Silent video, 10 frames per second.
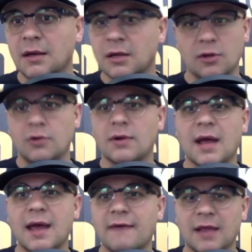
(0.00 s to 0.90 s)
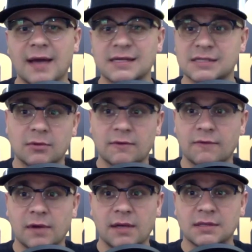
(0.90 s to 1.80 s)
you know, you and I have a lot of similar
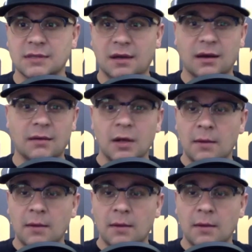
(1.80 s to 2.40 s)
friends, uh,